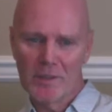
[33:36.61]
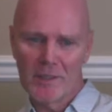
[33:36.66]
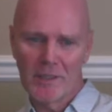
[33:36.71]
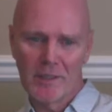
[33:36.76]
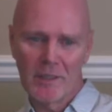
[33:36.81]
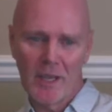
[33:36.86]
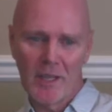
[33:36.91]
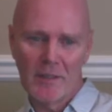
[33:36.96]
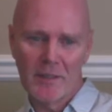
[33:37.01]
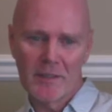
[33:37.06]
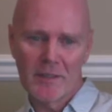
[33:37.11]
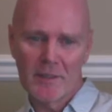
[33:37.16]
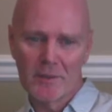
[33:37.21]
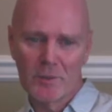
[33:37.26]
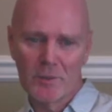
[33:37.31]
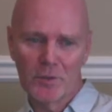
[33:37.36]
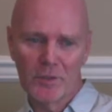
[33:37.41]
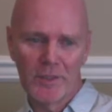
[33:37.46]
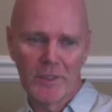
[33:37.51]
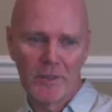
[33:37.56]
And the
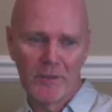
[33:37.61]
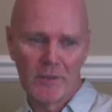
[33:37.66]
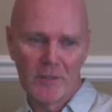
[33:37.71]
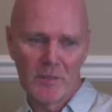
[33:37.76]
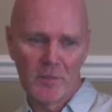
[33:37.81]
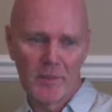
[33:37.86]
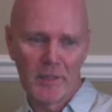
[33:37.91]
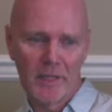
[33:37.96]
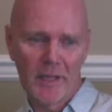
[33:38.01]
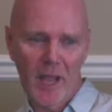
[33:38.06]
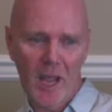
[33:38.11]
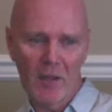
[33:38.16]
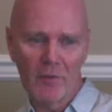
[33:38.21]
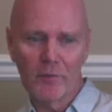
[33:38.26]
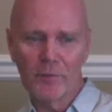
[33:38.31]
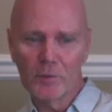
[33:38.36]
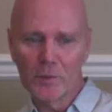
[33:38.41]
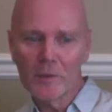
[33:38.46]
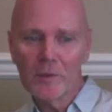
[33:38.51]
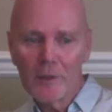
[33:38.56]
solution here is be
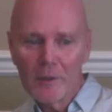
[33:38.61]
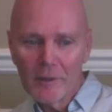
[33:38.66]
careful.